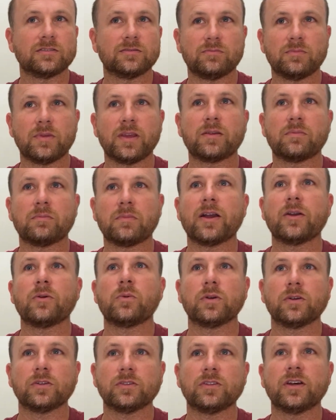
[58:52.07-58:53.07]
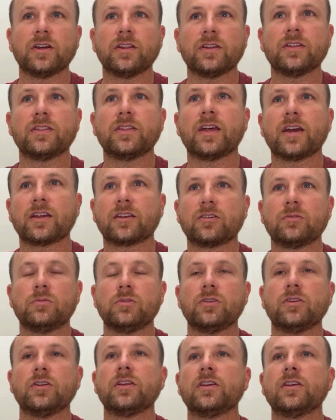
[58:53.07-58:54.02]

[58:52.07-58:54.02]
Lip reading: make my will done in that community.